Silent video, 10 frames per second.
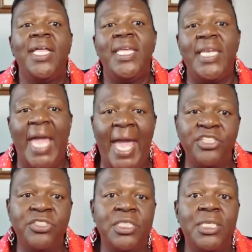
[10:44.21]
than
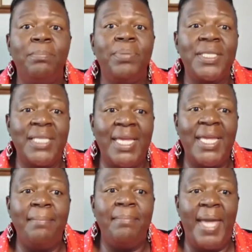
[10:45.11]
actually
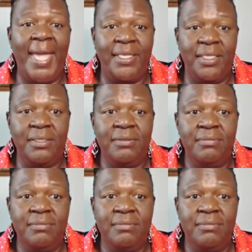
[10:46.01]
playing badly.